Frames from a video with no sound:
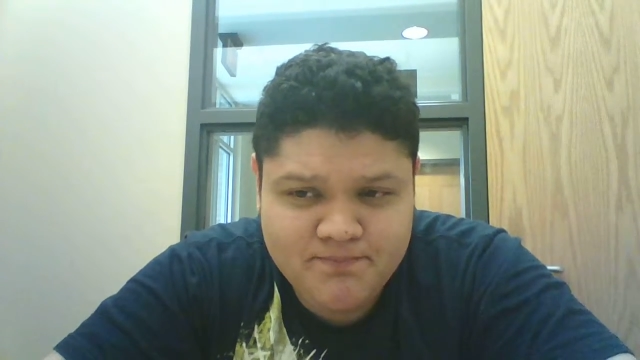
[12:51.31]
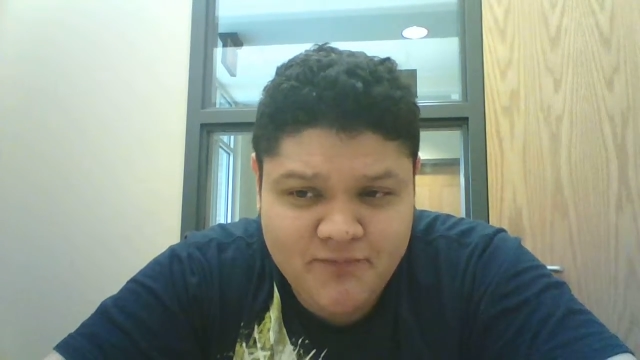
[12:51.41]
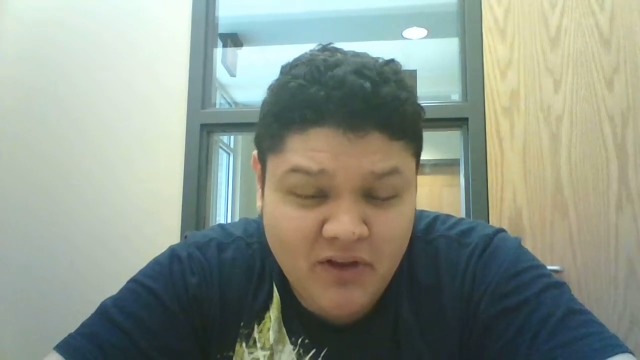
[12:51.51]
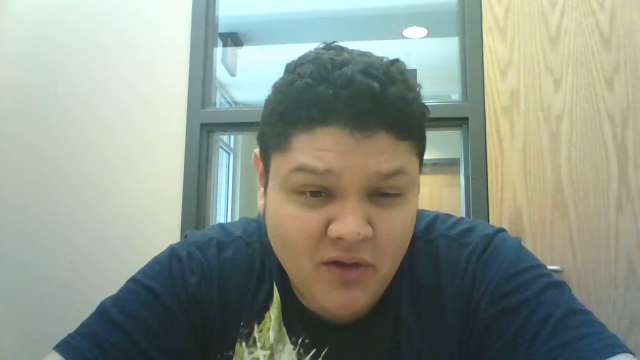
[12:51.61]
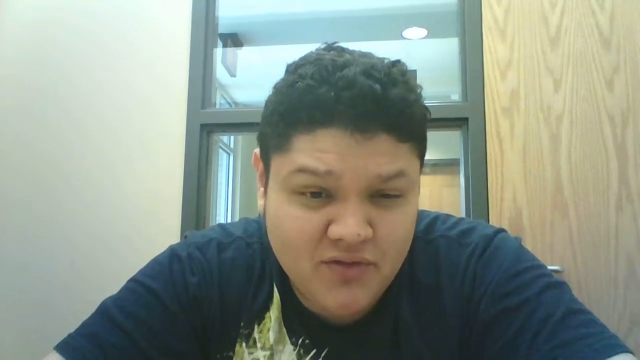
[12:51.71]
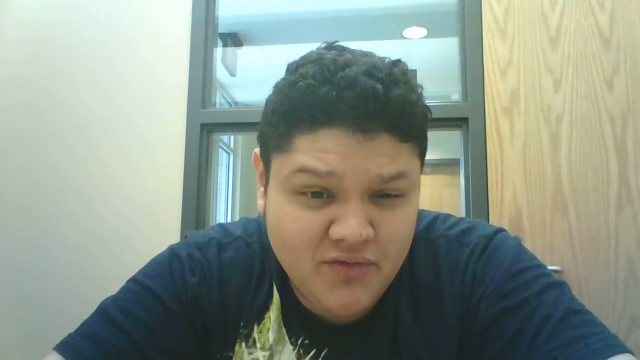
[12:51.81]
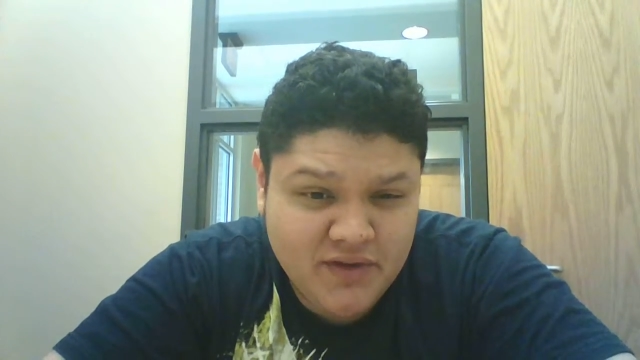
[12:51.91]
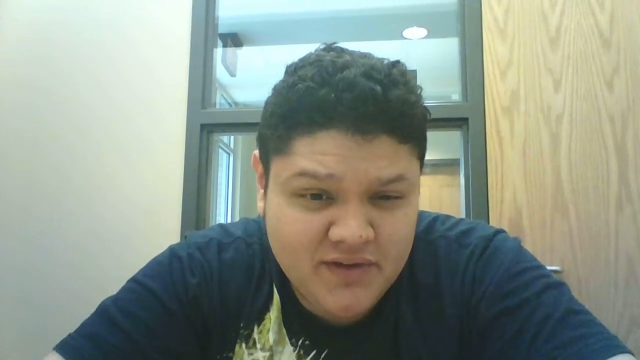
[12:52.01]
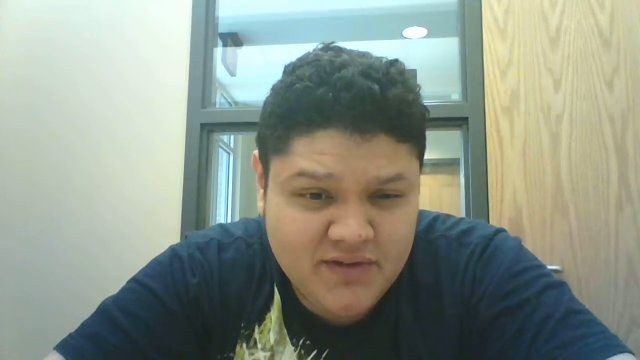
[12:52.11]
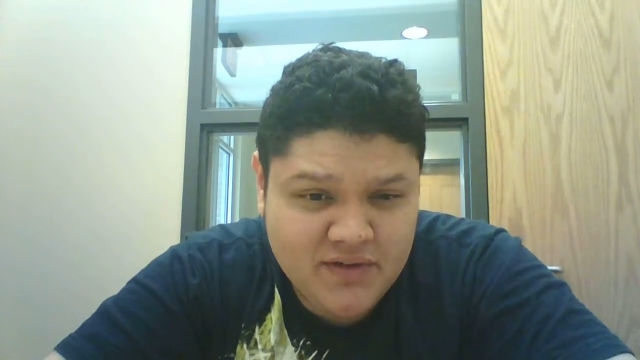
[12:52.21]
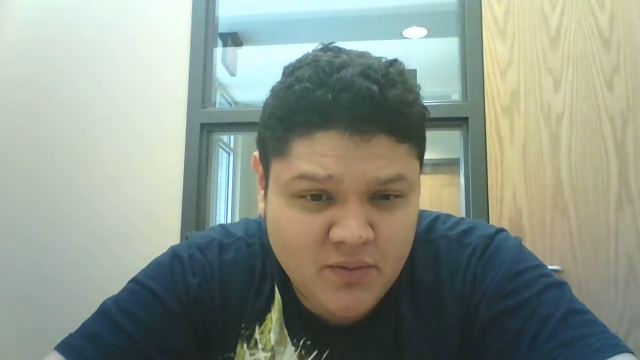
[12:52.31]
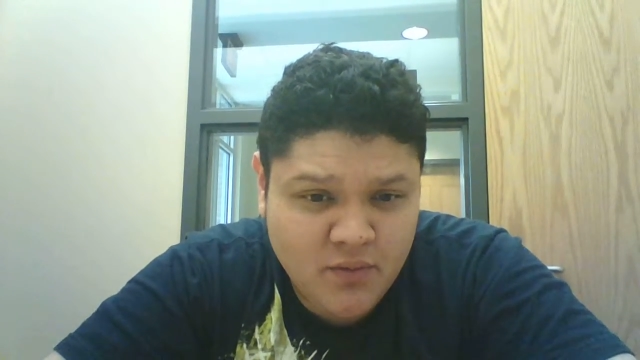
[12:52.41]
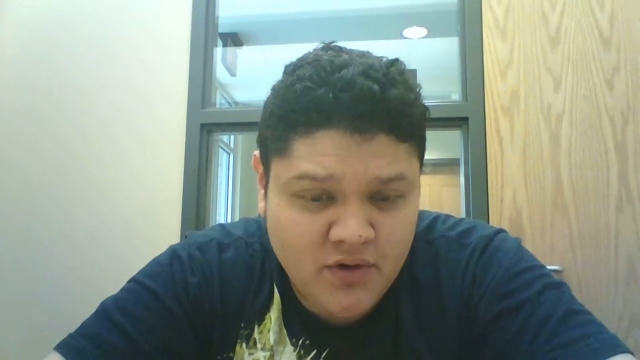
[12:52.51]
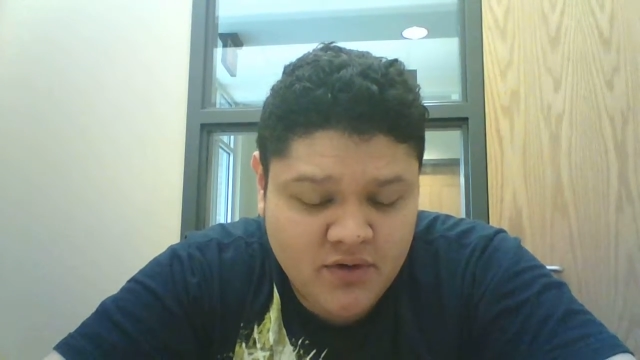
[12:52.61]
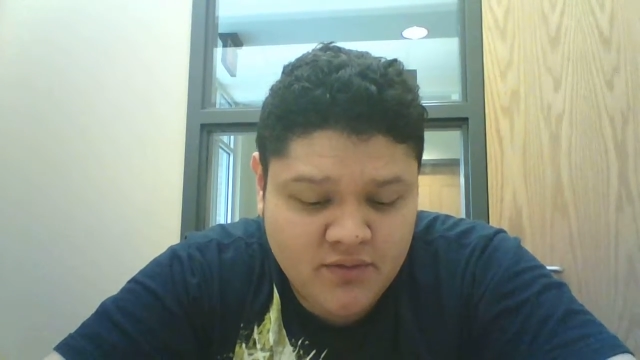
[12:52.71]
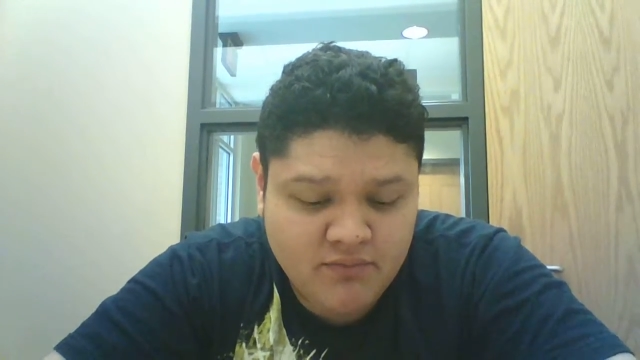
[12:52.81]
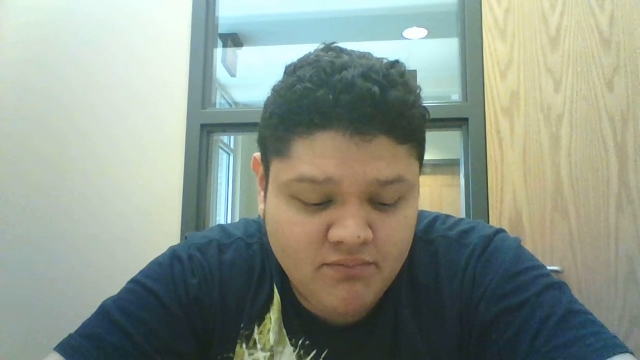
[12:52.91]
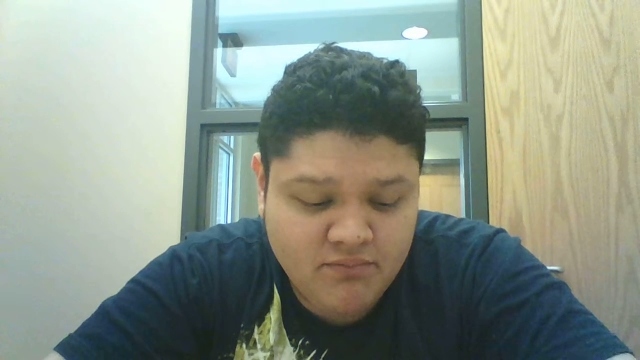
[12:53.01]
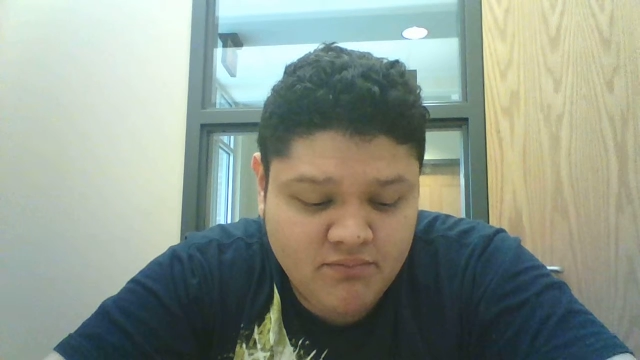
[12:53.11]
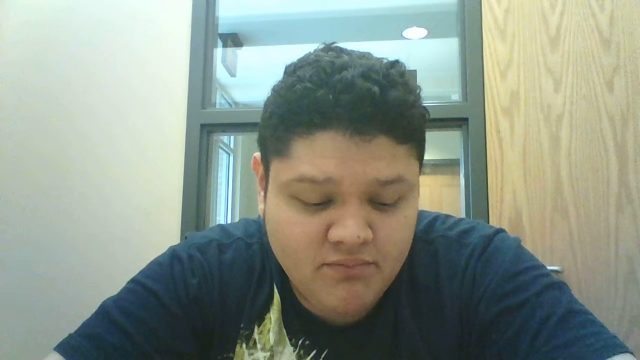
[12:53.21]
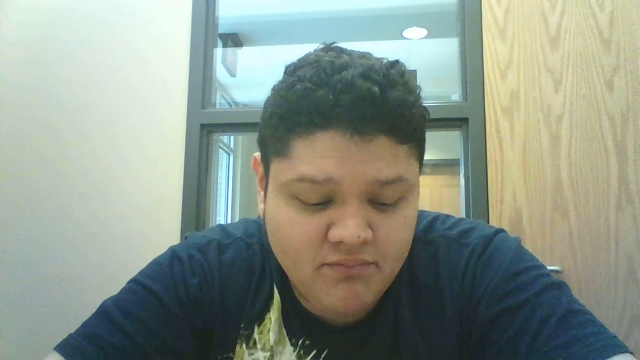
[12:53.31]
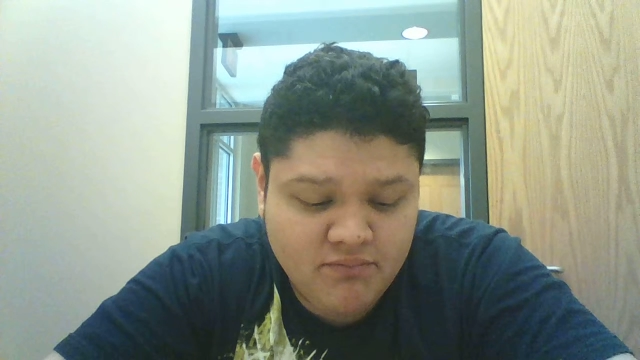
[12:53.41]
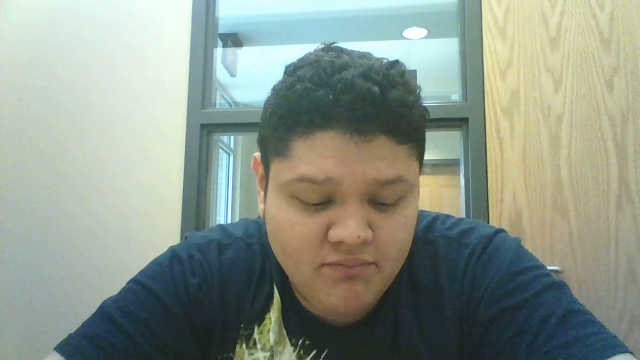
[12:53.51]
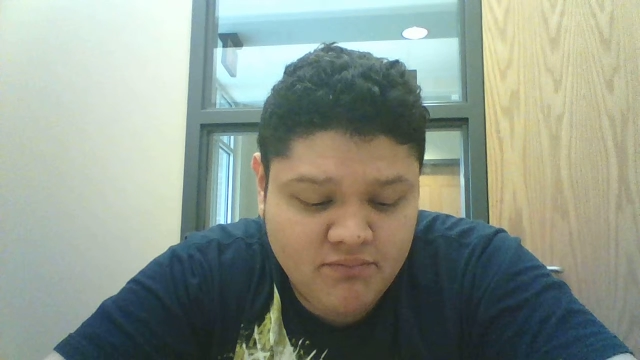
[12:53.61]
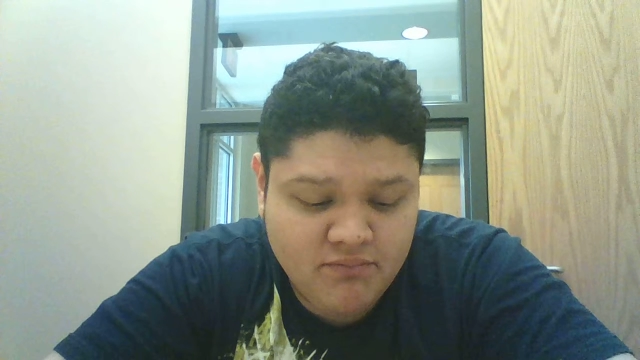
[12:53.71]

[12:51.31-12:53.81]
philosophies where they tell you that you